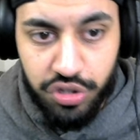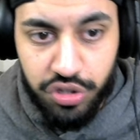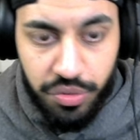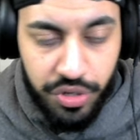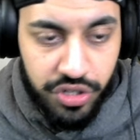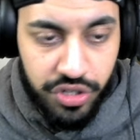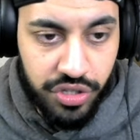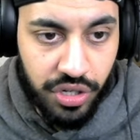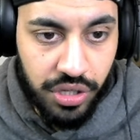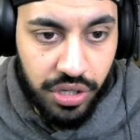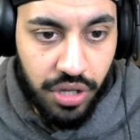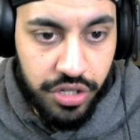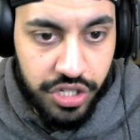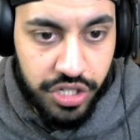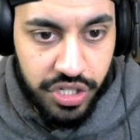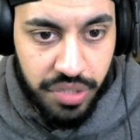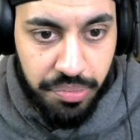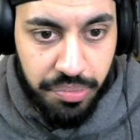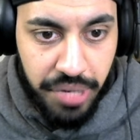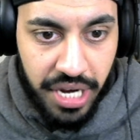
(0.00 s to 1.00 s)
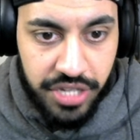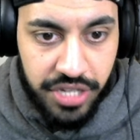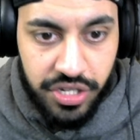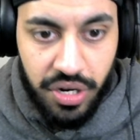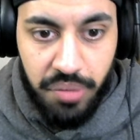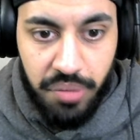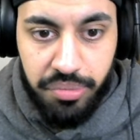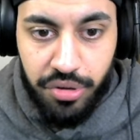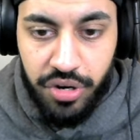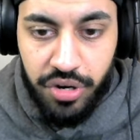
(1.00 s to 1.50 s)
So we're using the Colossus
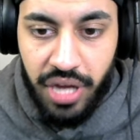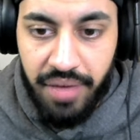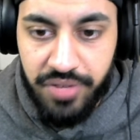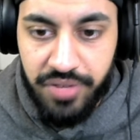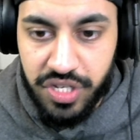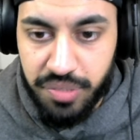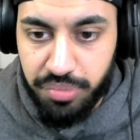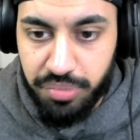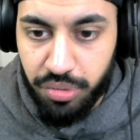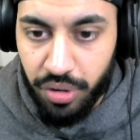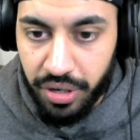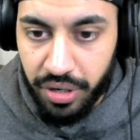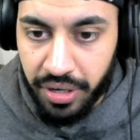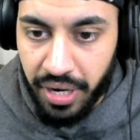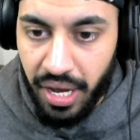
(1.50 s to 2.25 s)
Suppressor, Bruen Heavy Support